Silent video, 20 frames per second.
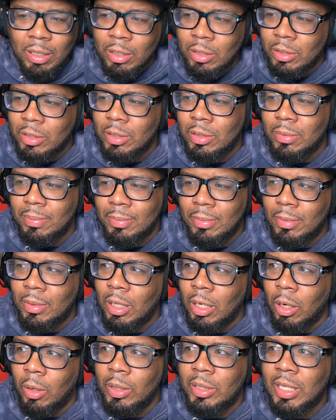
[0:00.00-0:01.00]
There's,
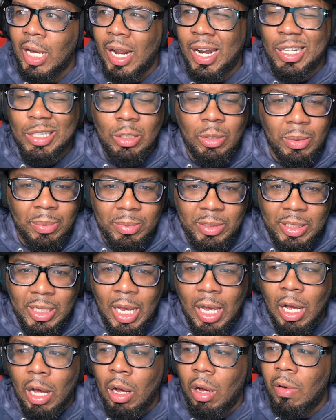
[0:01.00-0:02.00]
you know, he's kind of to
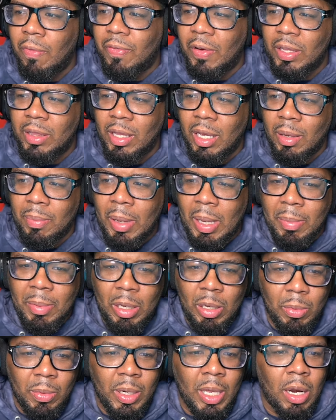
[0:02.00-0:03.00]
himself. I think maybe
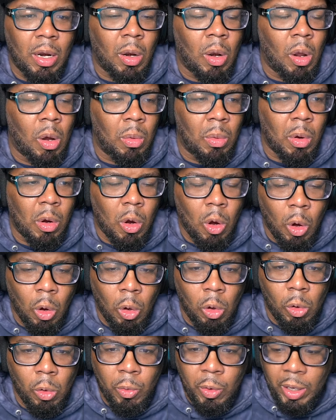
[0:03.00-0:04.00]
he would get along with
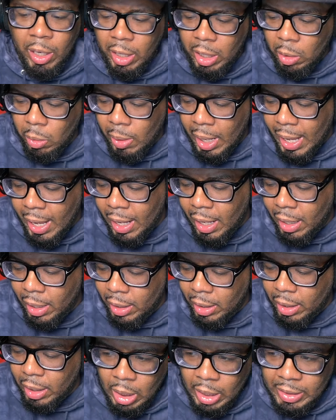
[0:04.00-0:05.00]
Cole really
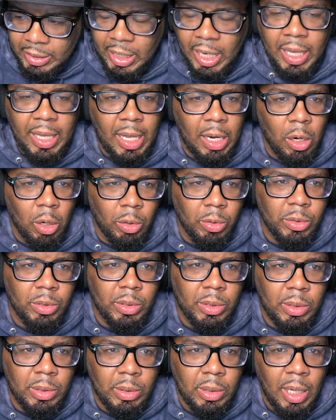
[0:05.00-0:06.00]
well. He's a guy that
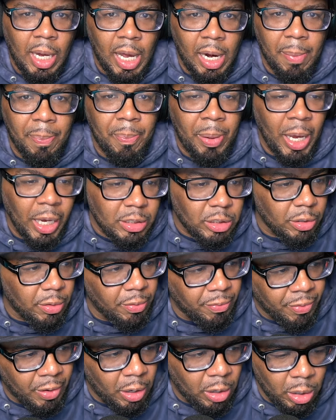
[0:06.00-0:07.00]
knows how to pitch
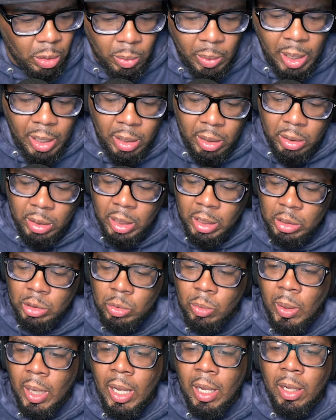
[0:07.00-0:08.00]
very well
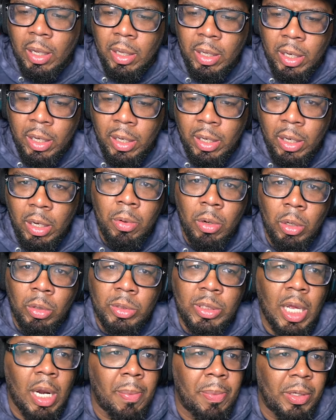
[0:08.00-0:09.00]
as well, and
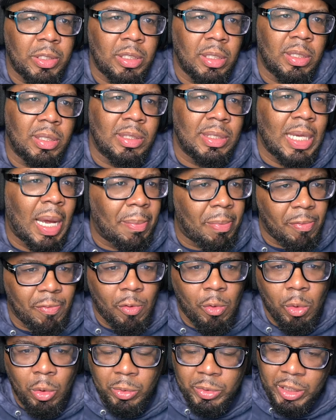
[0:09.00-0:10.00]
knows how to pitch at the top of
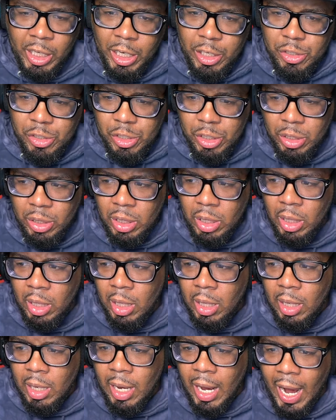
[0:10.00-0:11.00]
a rotation.
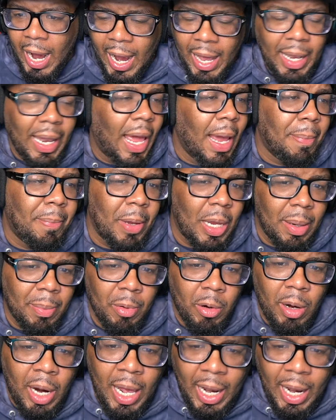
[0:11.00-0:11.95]
I like Bieber.